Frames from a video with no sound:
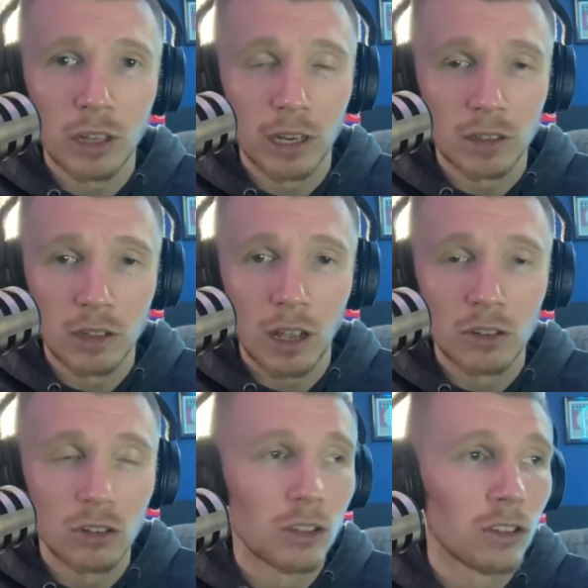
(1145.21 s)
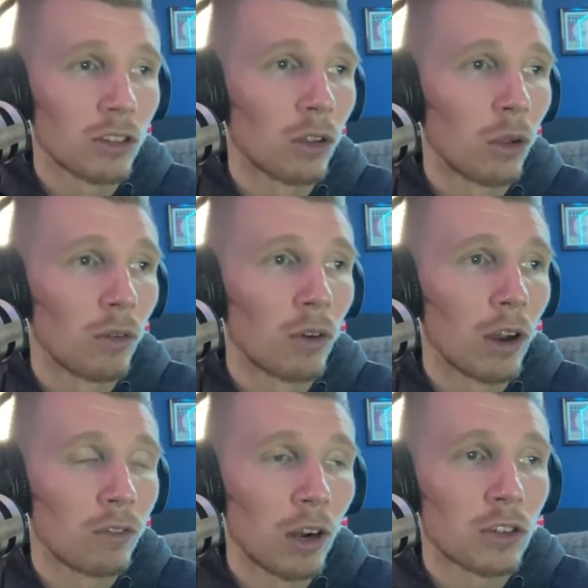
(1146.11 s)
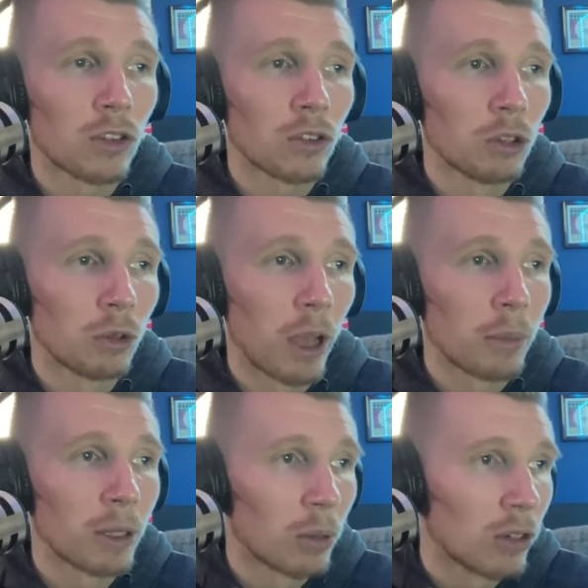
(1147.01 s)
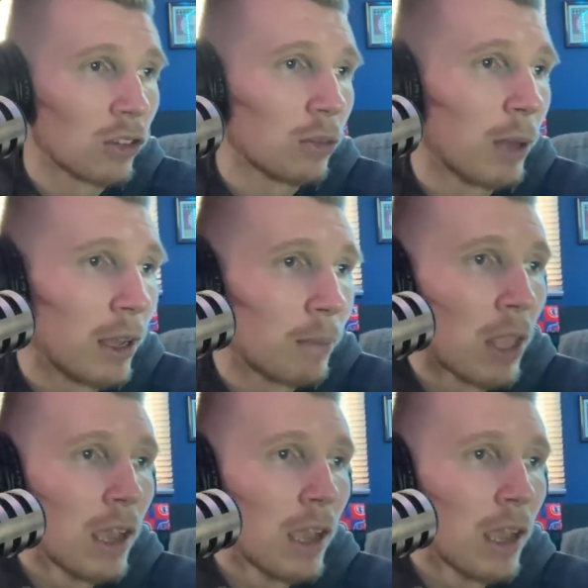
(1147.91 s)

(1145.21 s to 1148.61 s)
Like I said, she's still over in France, so she will not be participating.